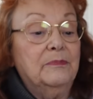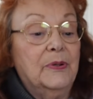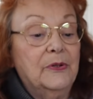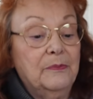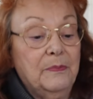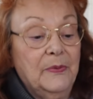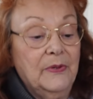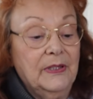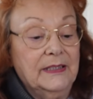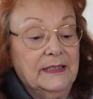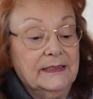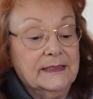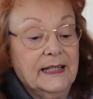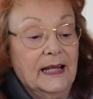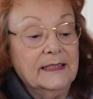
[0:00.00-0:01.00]
purple, and
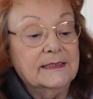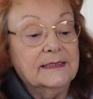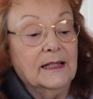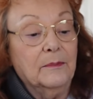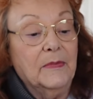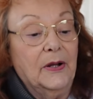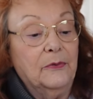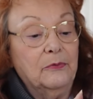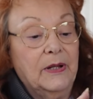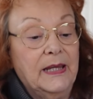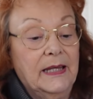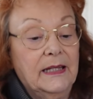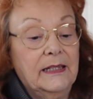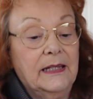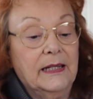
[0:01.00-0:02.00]
it's got some
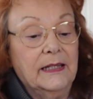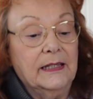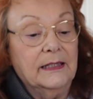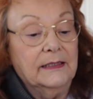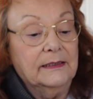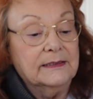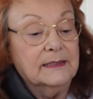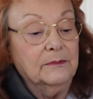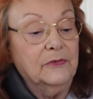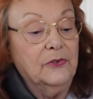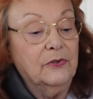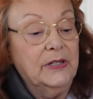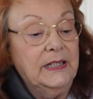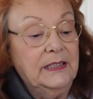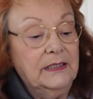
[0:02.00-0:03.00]
red and some
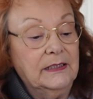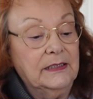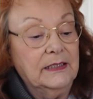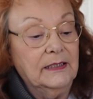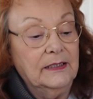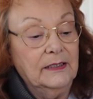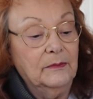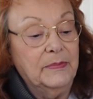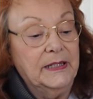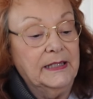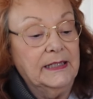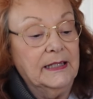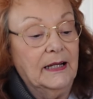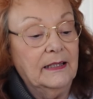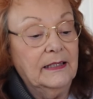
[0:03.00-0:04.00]
green and a little bit of
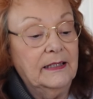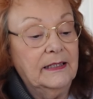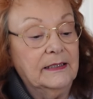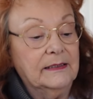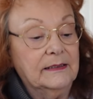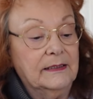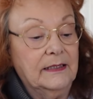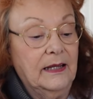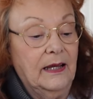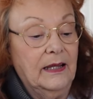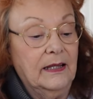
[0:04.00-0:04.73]
yellow, and